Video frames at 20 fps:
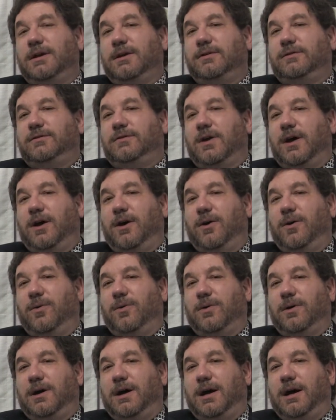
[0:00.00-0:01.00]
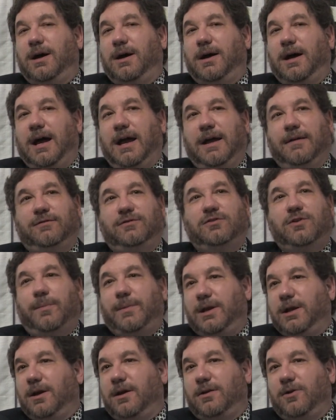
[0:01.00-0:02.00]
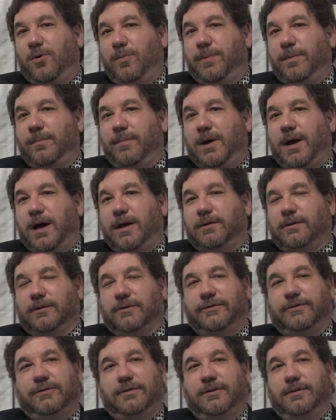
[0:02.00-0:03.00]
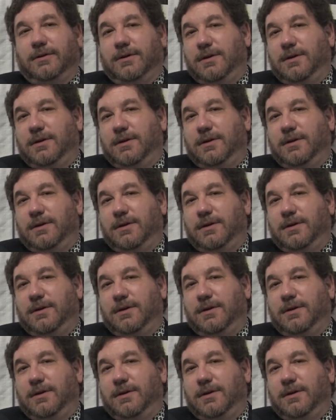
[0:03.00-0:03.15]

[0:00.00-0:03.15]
So I have so many unopened bottles